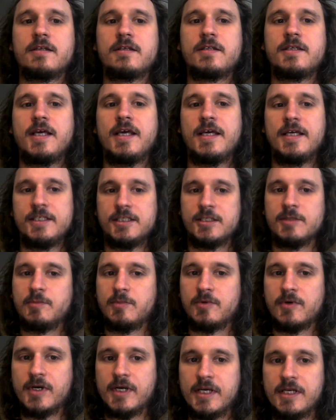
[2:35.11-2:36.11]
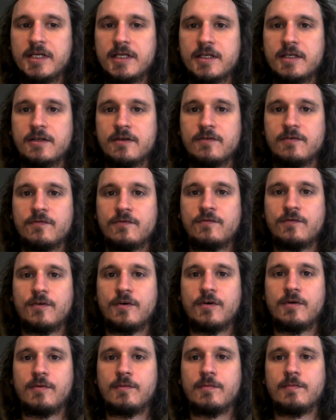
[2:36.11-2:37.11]
takes a break
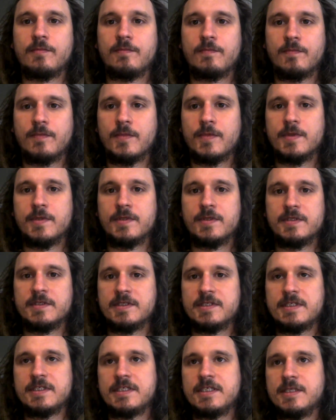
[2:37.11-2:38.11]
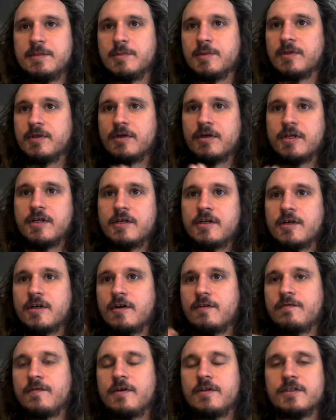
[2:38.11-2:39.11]
from the steep learning
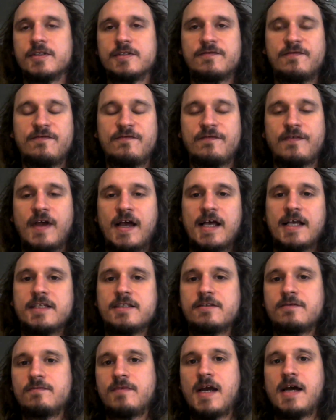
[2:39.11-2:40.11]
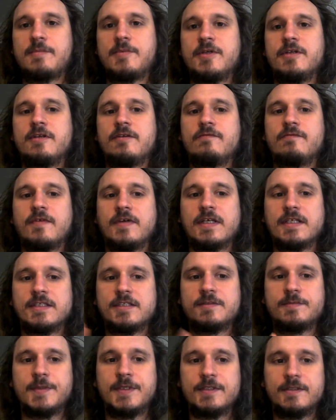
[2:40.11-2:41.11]
curve, all this fast rapid
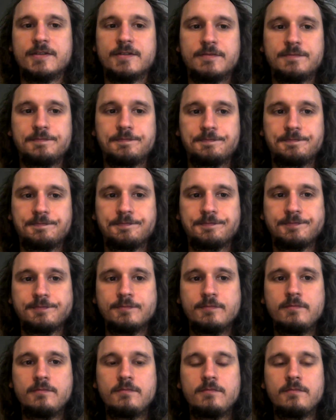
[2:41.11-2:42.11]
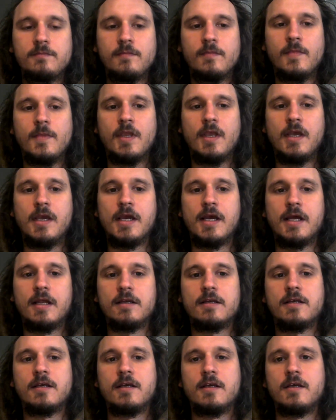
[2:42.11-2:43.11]
advancement,
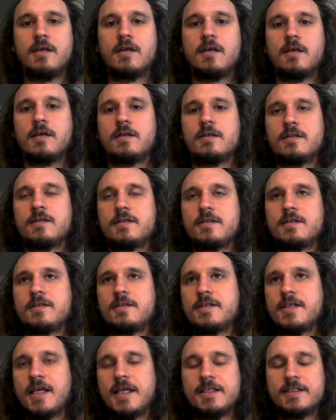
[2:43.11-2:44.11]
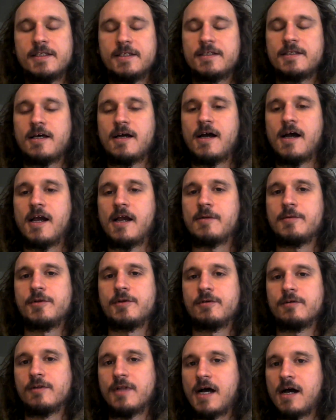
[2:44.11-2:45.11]
and takes the time
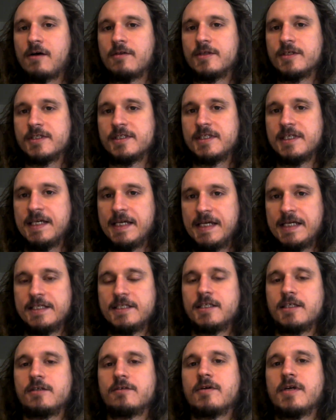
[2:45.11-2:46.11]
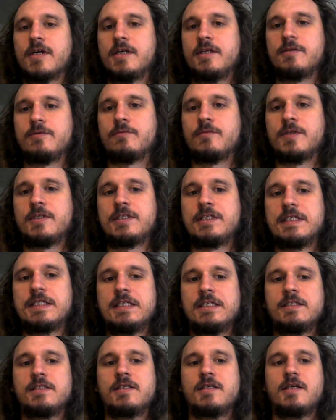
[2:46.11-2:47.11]
to allow this to integrate, which
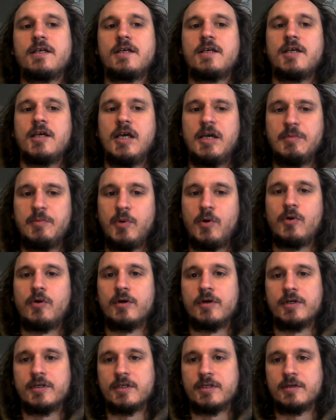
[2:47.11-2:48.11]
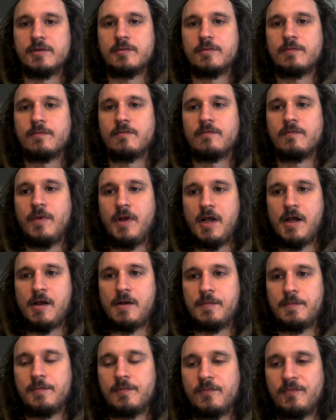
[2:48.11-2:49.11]
is important
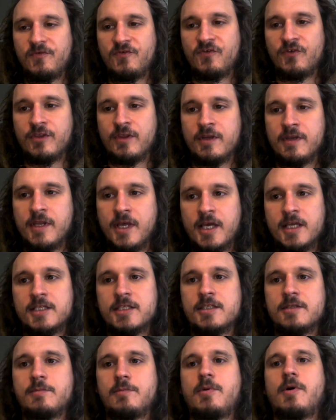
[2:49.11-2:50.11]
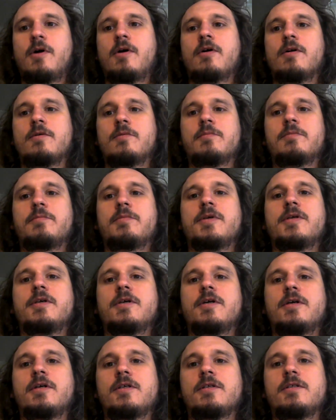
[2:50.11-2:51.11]
for the next part,
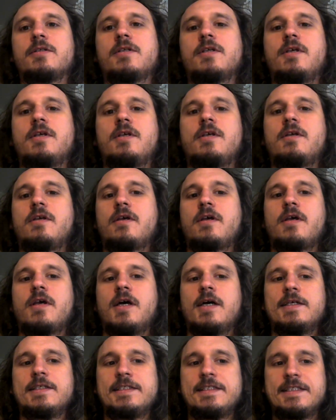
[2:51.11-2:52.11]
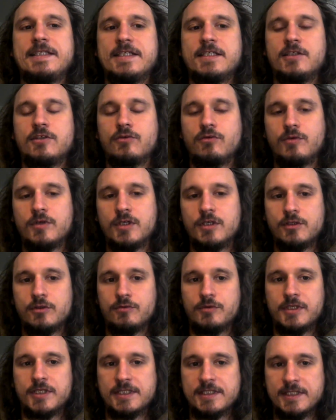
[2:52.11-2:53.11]
because I see in
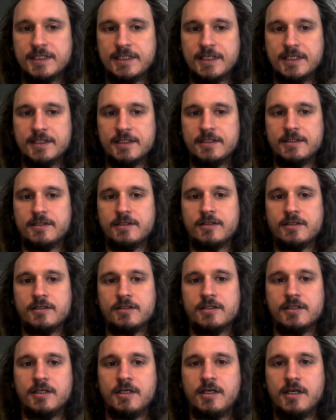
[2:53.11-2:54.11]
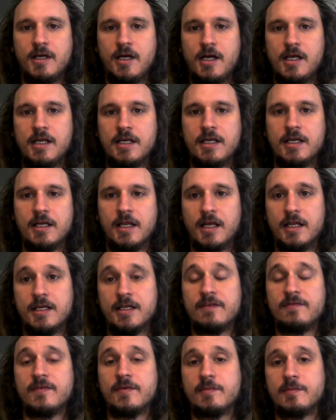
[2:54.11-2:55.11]
2026 there's an
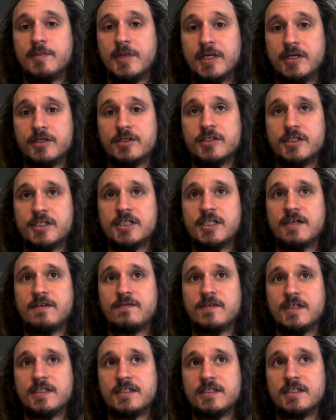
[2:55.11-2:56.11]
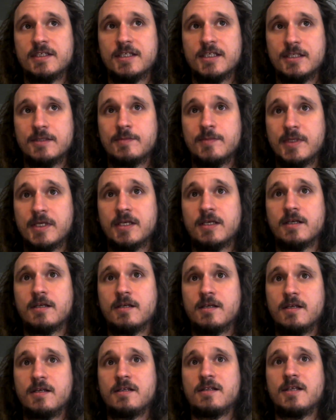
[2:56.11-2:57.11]
even bigger shift. I see this
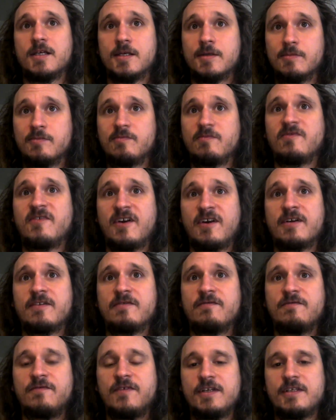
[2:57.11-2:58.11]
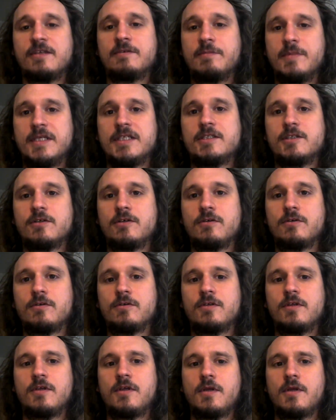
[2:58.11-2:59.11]
being like a very fundamental